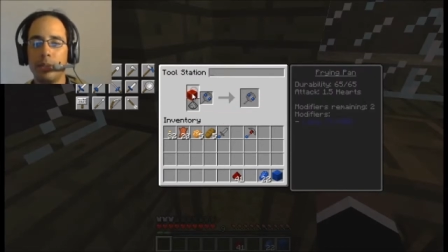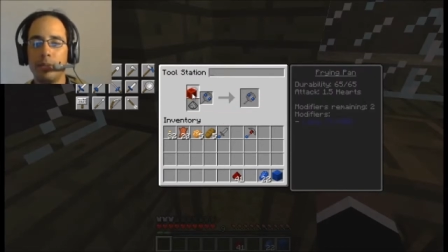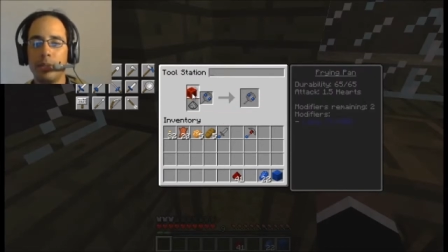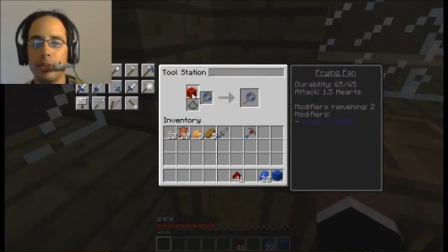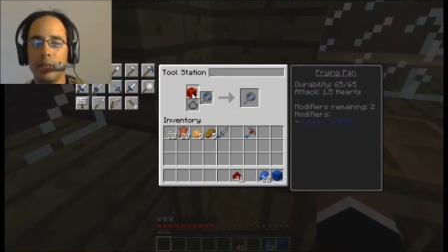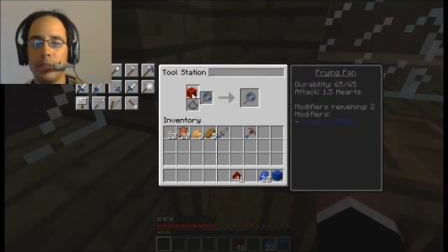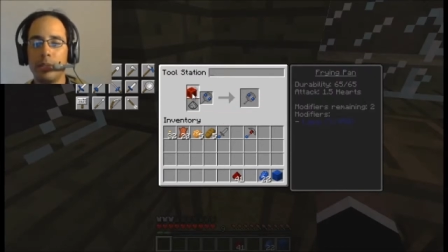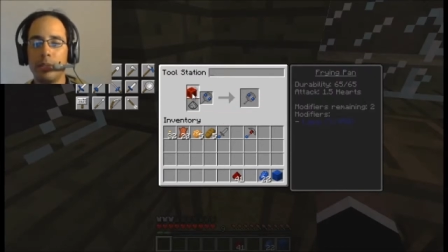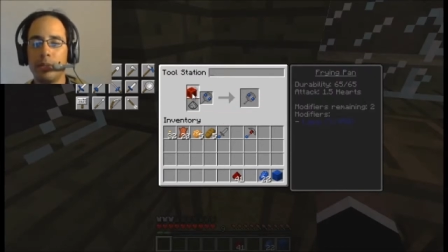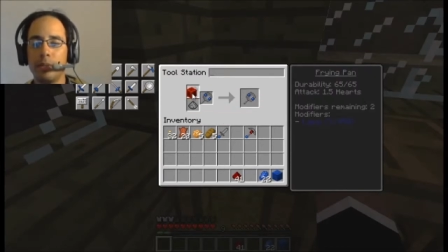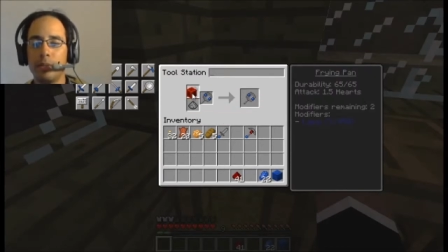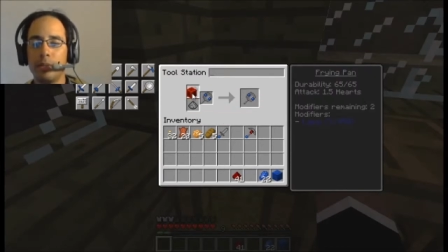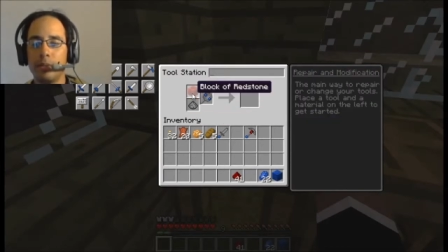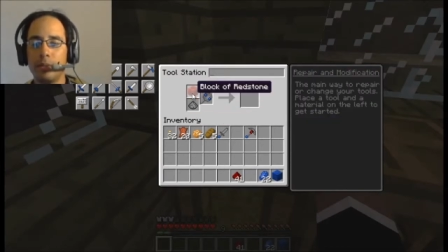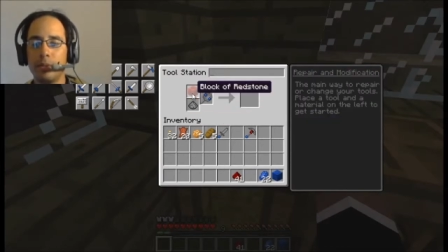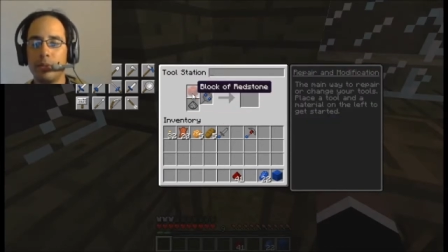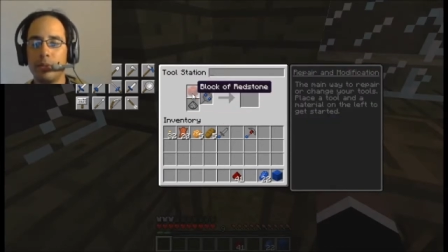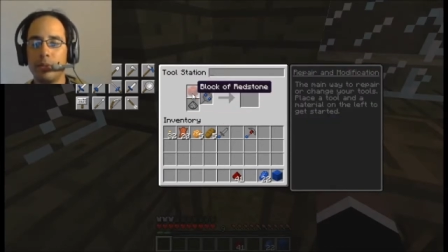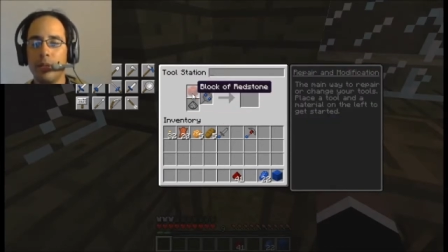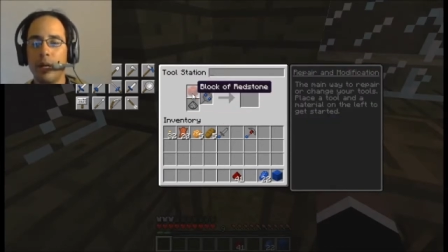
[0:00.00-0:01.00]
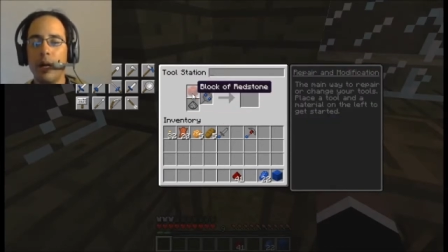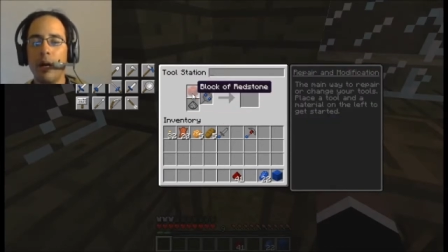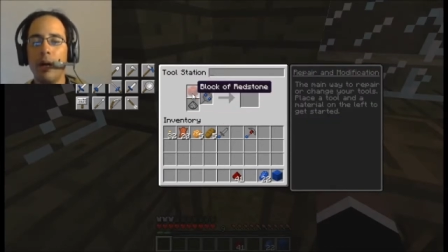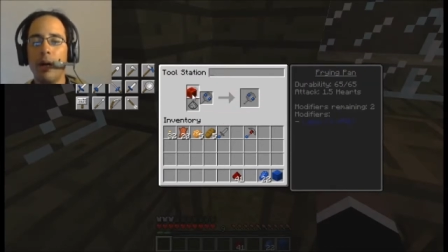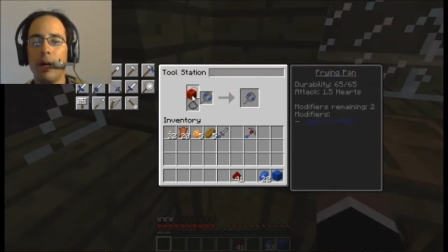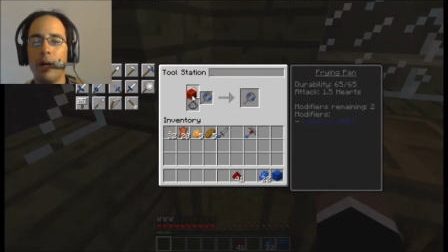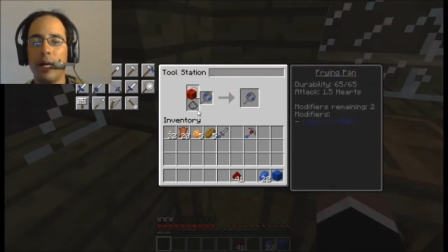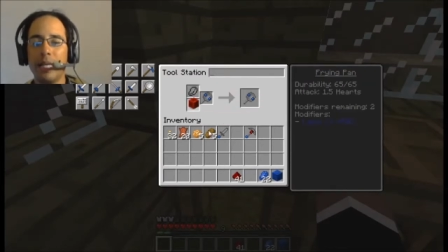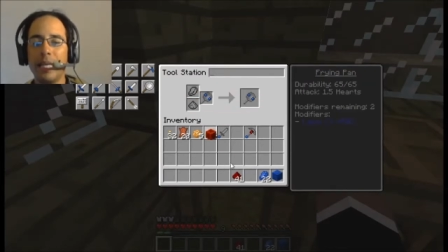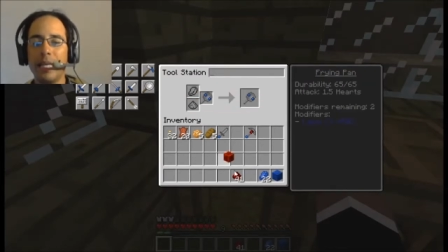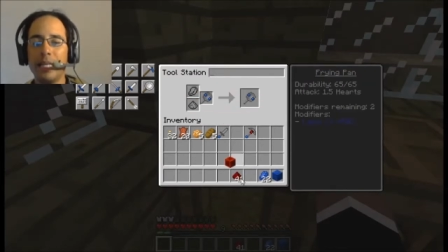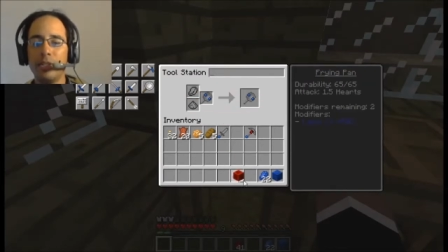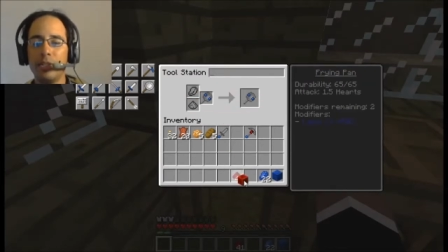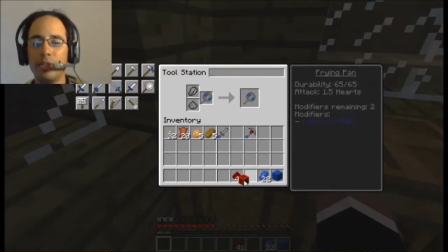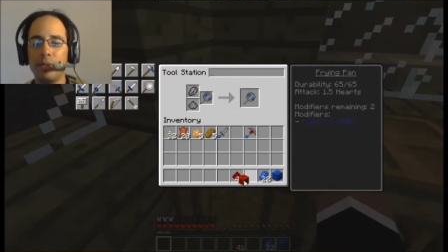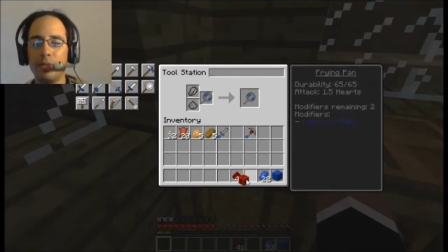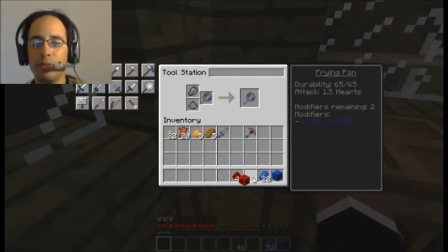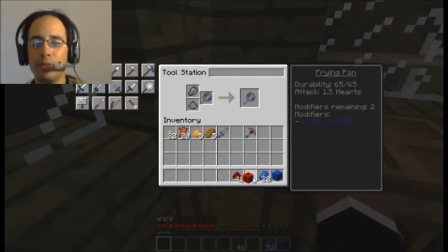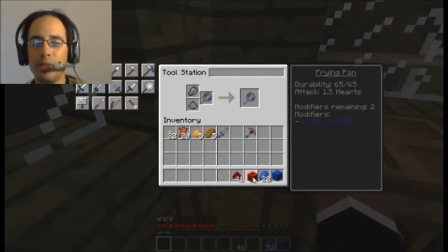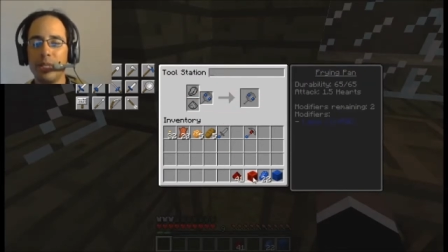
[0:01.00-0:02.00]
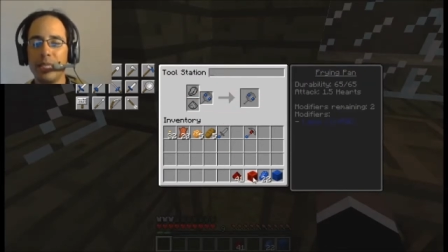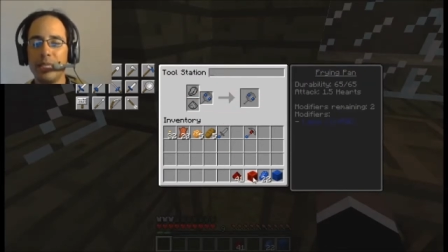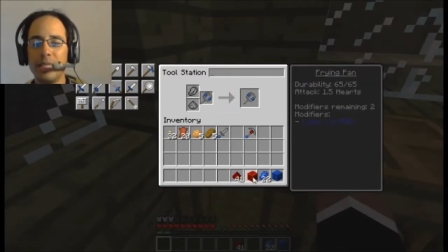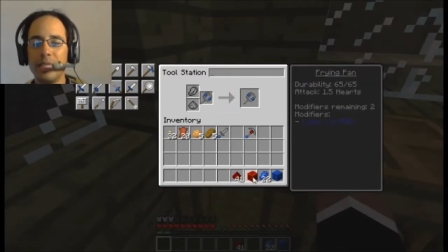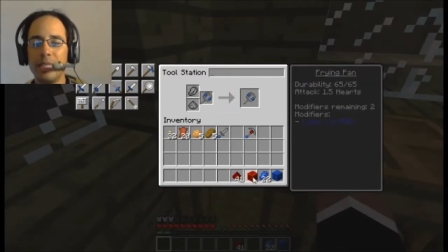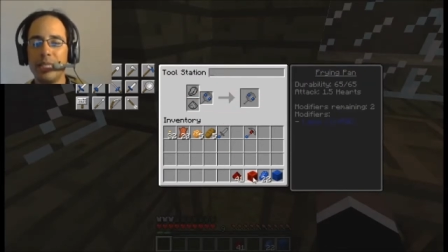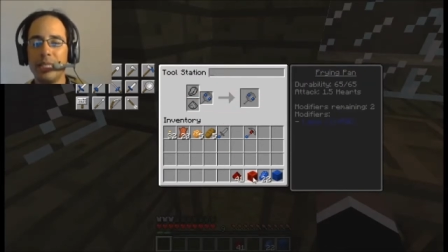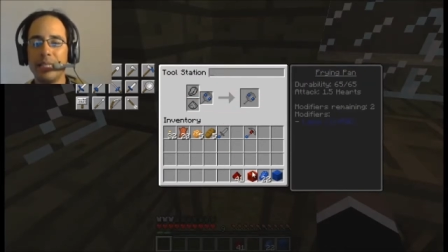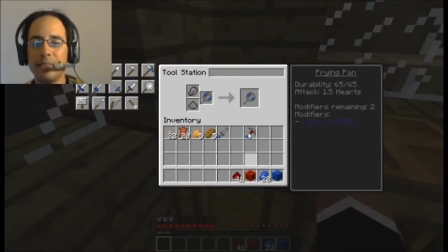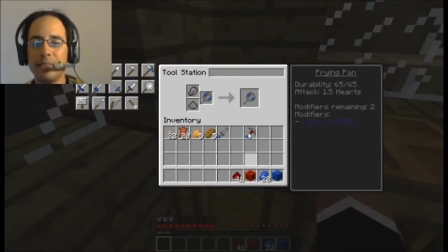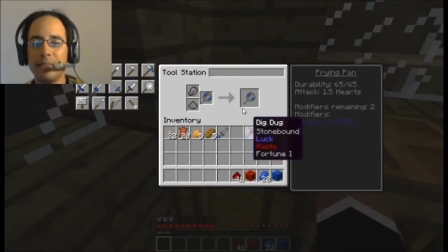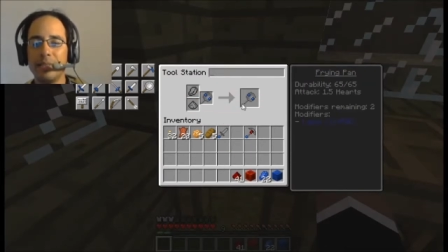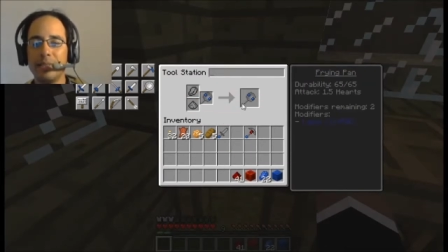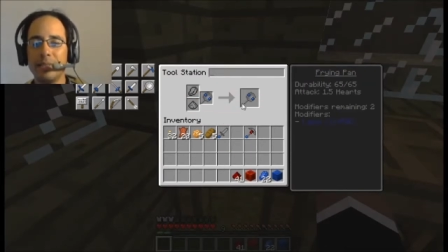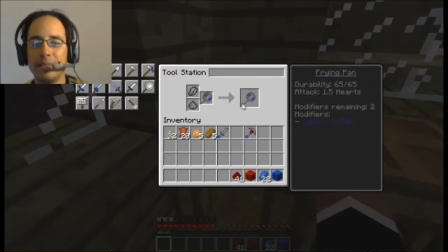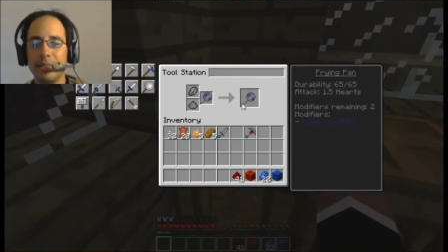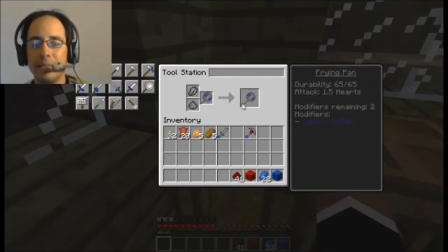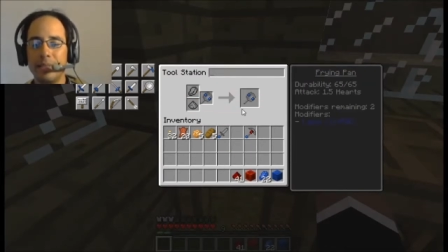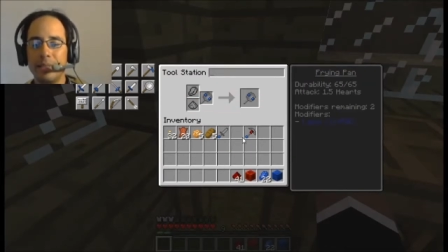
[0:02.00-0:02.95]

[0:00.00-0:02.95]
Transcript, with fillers: Oh, wait. Oh, I can't do it for that thing?